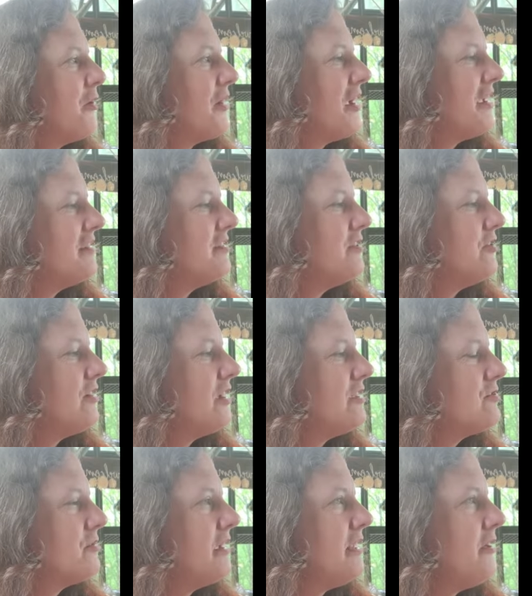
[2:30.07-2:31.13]
Okay, you
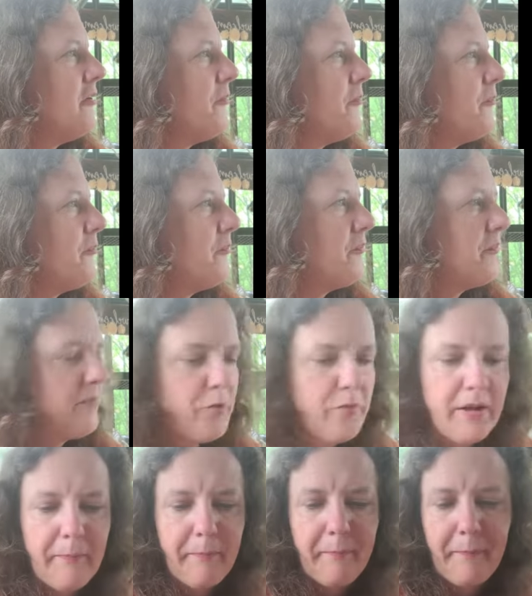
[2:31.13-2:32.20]
guys okay now?
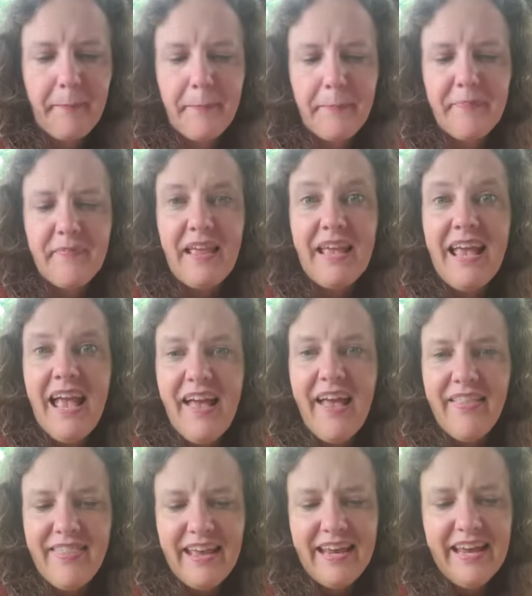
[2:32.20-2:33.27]
Okay.
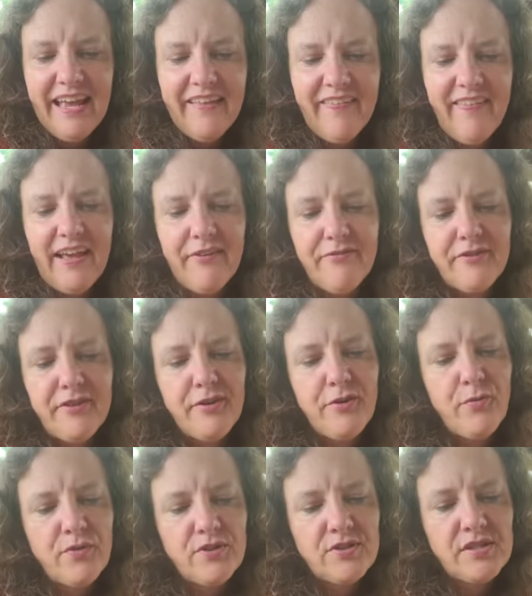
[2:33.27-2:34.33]
They had left the
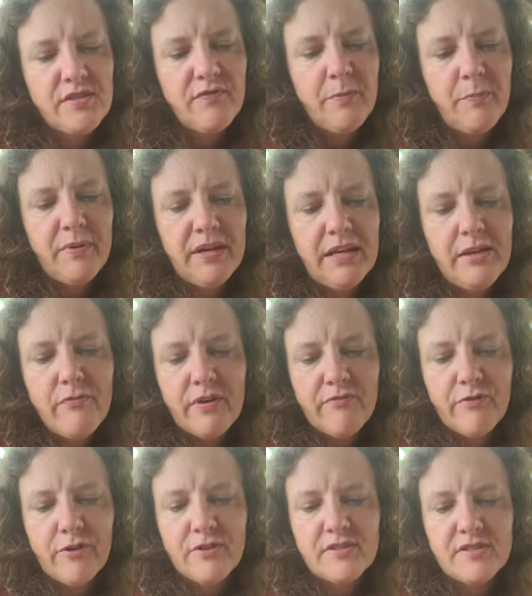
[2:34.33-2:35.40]
course of the big
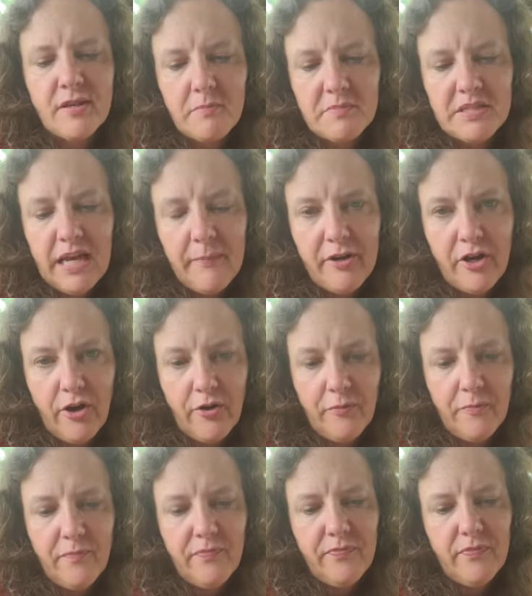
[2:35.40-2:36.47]
river some time ago,
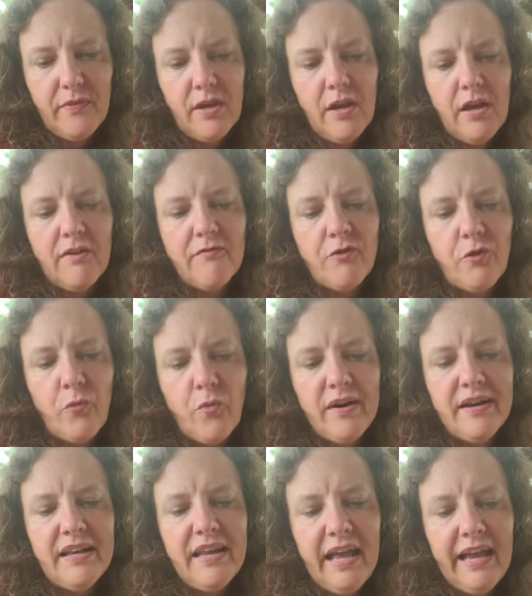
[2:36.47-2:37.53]
for
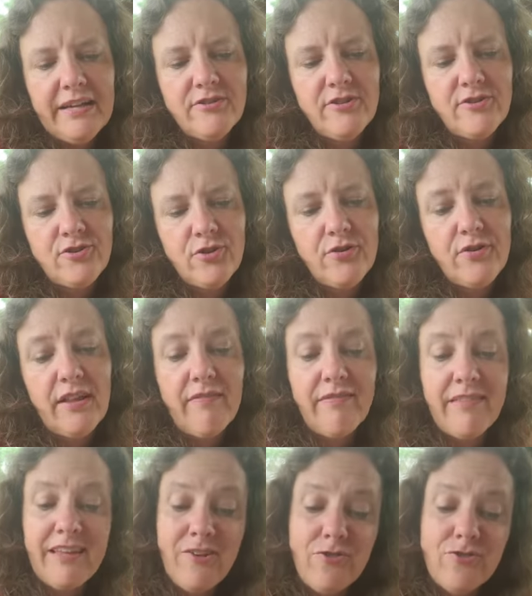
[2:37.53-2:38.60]
one had to turn a
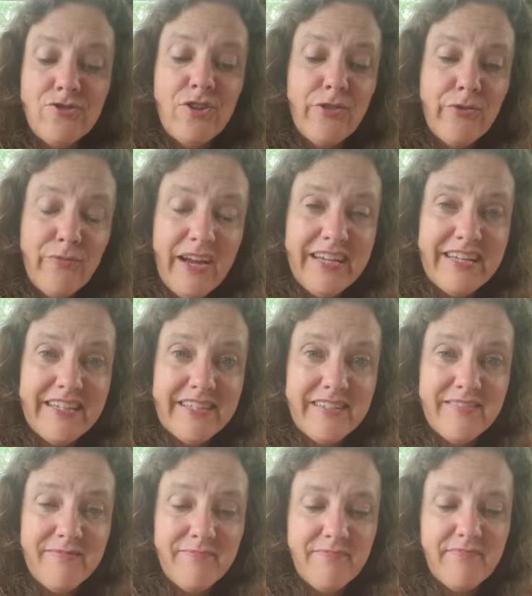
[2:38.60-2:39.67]
little to the right.
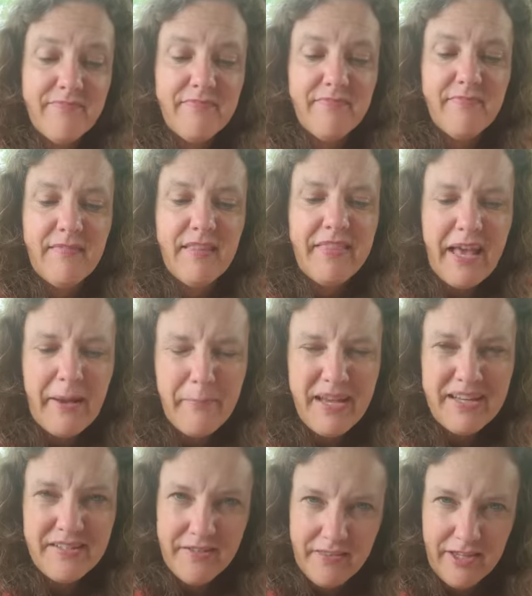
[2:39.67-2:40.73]
That
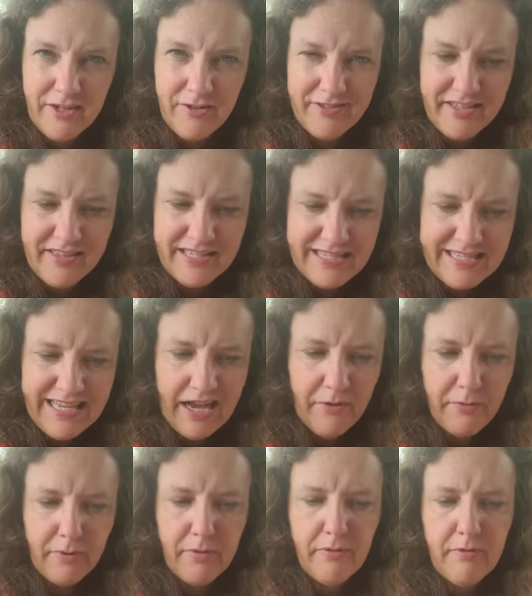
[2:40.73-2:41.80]
meant a little to the
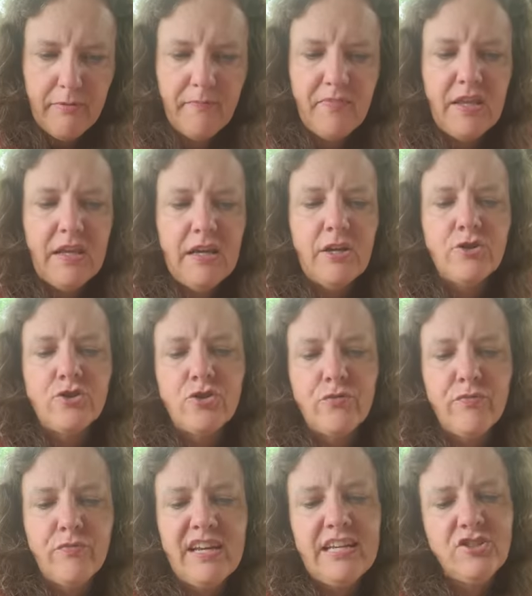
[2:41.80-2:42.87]
south, to
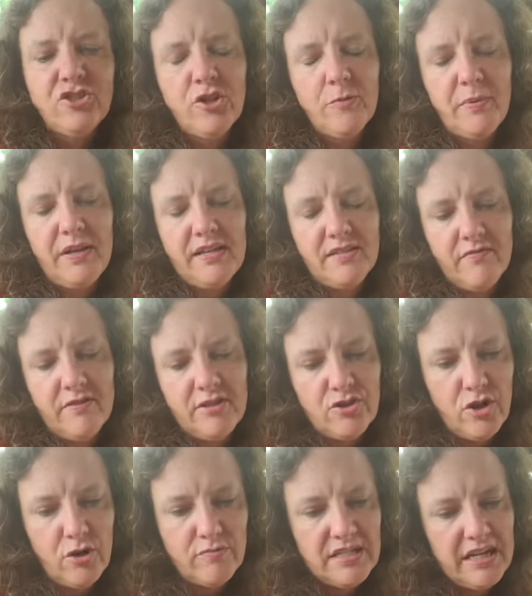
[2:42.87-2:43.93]
reach the place of the
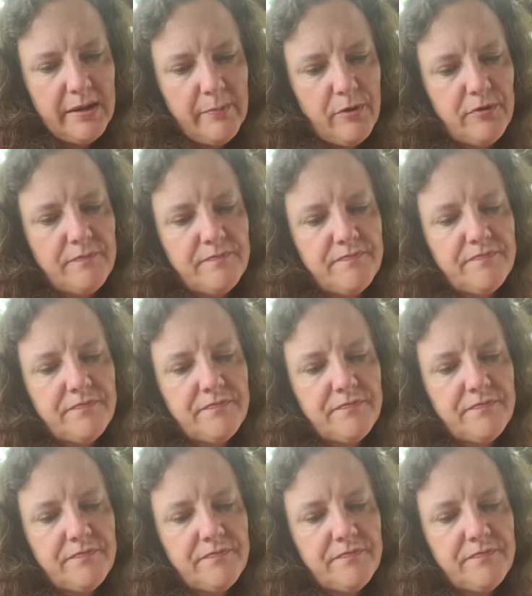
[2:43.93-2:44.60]
stone table.